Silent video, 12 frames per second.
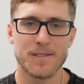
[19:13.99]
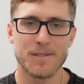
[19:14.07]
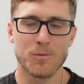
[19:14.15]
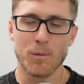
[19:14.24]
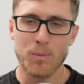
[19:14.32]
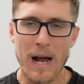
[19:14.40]

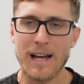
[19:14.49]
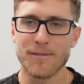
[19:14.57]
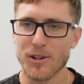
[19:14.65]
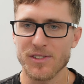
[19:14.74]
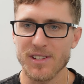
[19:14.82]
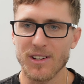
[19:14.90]
we're proud
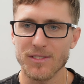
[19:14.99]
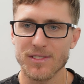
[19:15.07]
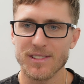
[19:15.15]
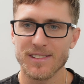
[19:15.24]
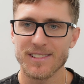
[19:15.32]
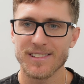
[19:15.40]
of
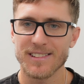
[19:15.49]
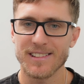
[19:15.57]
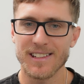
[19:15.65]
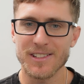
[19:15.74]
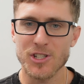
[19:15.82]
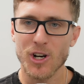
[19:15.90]
ourselves.
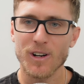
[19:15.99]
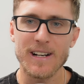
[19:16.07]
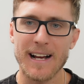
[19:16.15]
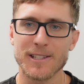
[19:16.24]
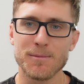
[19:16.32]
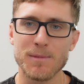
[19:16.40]
It
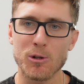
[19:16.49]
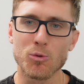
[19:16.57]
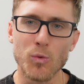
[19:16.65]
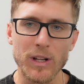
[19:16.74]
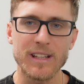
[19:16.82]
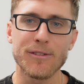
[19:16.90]
turned out to be a
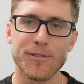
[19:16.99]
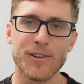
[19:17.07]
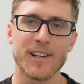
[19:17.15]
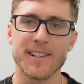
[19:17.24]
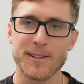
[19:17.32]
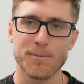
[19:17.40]
really
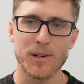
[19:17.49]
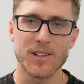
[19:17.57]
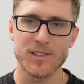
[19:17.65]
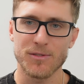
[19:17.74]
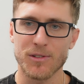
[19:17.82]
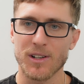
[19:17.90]
fun
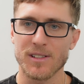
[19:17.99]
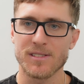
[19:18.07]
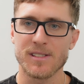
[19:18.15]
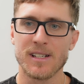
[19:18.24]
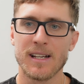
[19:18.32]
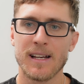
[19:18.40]
experience for
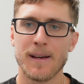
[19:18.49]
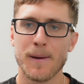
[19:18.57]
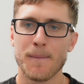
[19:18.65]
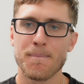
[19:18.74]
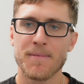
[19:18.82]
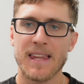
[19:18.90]
us
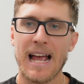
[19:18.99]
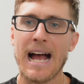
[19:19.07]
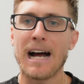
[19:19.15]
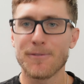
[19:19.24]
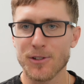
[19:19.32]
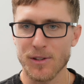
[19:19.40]

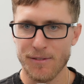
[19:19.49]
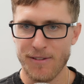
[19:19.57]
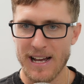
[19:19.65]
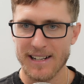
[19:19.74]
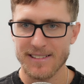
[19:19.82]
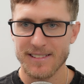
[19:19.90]
after the
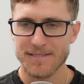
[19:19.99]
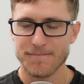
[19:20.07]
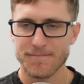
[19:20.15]
fact.